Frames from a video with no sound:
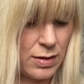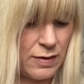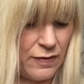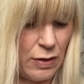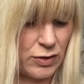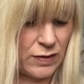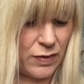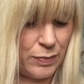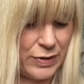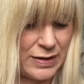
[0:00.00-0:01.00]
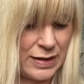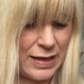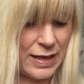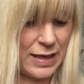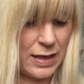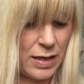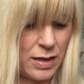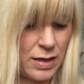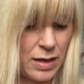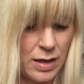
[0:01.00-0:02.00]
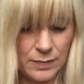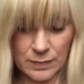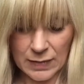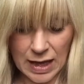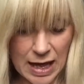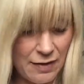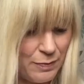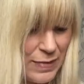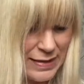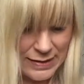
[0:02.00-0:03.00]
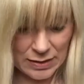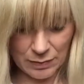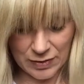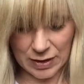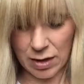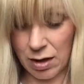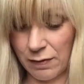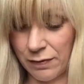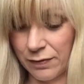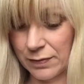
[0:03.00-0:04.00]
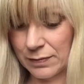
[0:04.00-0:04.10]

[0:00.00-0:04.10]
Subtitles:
The voucher for Prettily. I've missed something off.